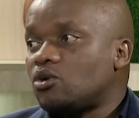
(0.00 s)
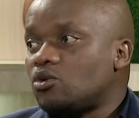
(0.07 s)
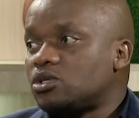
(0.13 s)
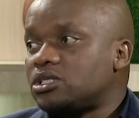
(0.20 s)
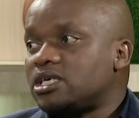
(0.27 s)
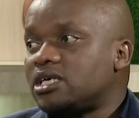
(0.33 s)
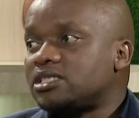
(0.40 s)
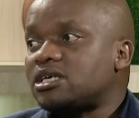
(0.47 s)

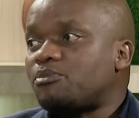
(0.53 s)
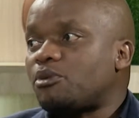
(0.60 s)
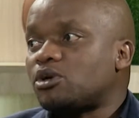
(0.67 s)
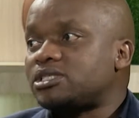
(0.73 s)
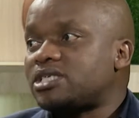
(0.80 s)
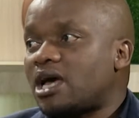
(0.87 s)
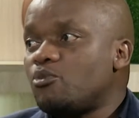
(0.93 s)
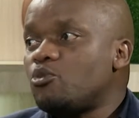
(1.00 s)
it's about
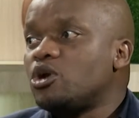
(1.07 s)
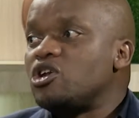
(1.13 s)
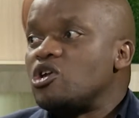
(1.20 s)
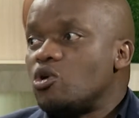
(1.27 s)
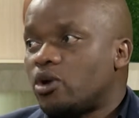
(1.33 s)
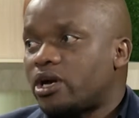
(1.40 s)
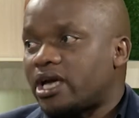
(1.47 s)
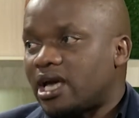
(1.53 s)
time we
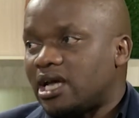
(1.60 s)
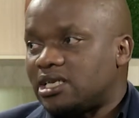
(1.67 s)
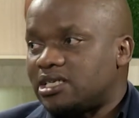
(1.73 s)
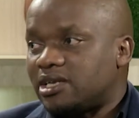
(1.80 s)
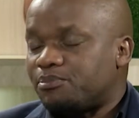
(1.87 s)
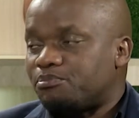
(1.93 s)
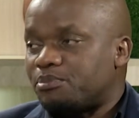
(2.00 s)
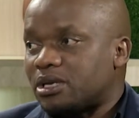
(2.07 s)
look at
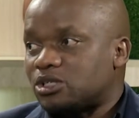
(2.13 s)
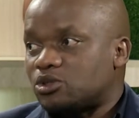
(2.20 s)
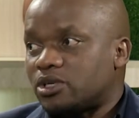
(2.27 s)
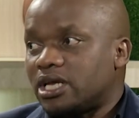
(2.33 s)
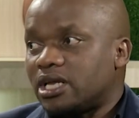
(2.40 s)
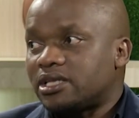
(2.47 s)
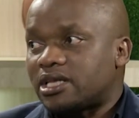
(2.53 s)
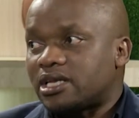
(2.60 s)
the
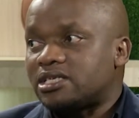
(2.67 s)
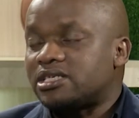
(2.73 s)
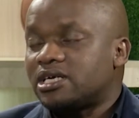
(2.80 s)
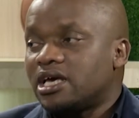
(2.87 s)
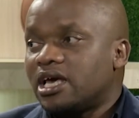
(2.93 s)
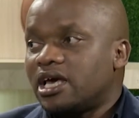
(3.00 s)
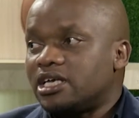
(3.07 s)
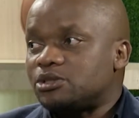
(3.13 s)
personnel that
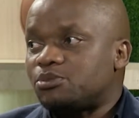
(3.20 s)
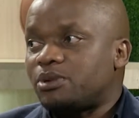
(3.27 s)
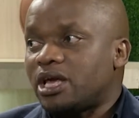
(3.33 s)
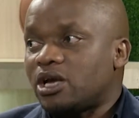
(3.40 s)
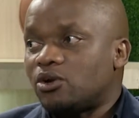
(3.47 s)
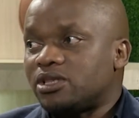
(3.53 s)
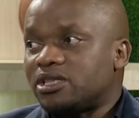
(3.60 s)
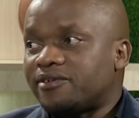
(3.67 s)
is
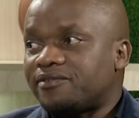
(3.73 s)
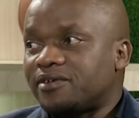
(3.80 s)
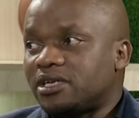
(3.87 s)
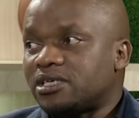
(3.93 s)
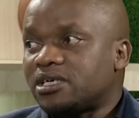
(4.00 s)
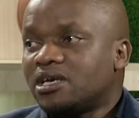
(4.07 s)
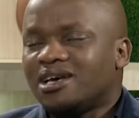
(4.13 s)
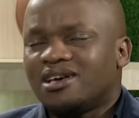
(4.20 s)
playing on the
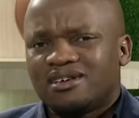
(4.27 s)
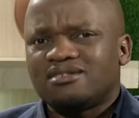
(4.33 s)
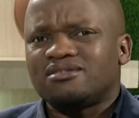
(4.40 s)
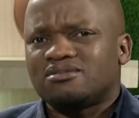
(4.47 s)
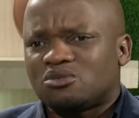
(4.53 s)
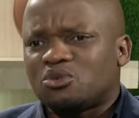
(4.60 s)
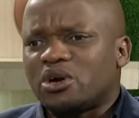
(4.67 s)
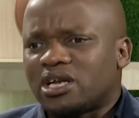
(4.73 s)
field
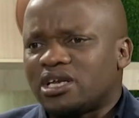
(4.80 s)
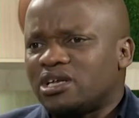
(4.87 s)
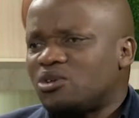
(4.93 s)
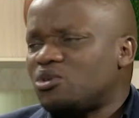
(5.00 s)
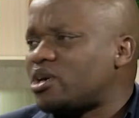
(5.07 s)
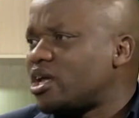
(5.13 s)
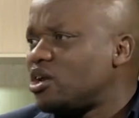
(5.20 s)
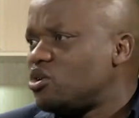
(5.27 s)
quickly, you
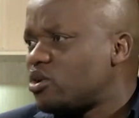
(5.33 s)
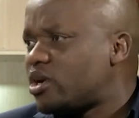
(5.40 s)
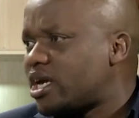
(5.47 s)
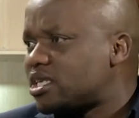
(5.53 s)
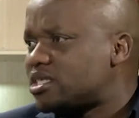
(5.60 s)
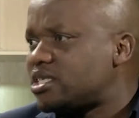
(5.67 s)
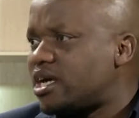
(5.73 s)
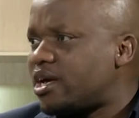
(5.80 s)
can look
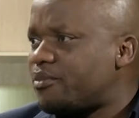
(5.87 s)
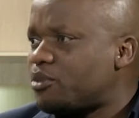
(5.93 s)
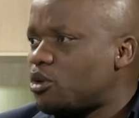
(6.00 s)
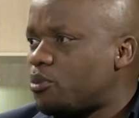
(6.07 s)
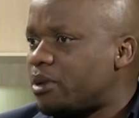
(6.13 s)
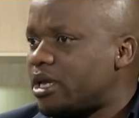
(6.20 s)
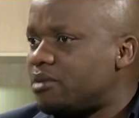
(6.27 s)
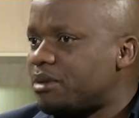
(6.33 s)
at um,
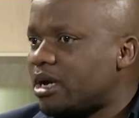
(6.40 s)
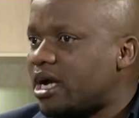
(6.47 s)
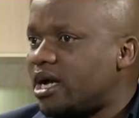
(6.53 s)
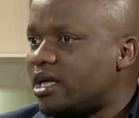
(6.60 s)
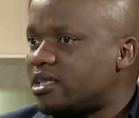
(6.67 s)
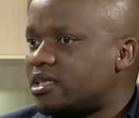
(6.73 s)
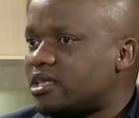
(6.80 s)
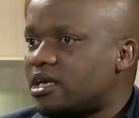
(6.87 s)
Upeni
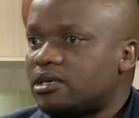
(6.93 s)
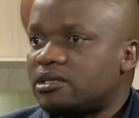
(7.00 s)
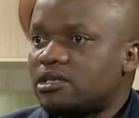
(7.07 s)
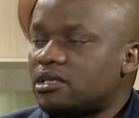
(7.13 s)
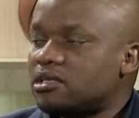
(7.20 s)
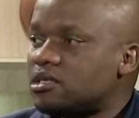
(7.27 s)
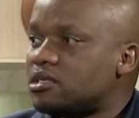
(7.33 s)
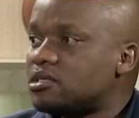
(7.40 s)
McCarthy, the, the,
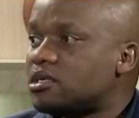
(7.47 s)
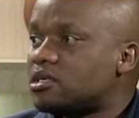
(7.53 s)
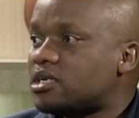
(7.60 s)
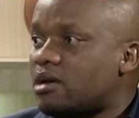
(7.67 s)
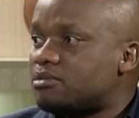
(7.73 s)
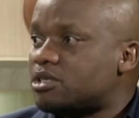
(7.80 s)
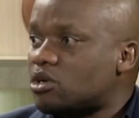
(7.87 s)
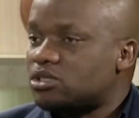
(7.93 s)
the,
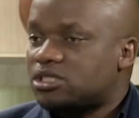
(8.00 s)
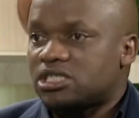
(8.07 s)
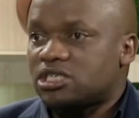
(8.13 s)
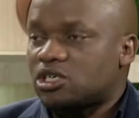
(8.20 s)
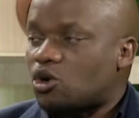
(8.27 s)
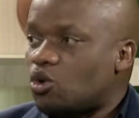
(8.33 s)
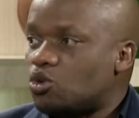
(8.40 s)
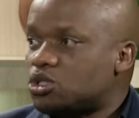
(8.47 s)
Cape Town City
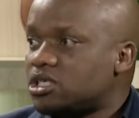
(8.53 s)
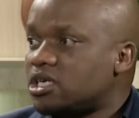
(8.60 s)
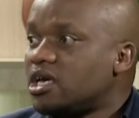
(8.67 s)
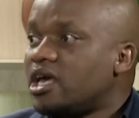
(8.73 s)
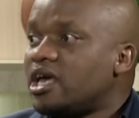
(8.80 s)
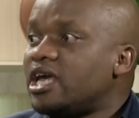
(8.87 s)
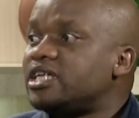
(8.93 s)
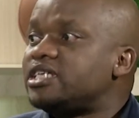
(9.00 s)
coach. He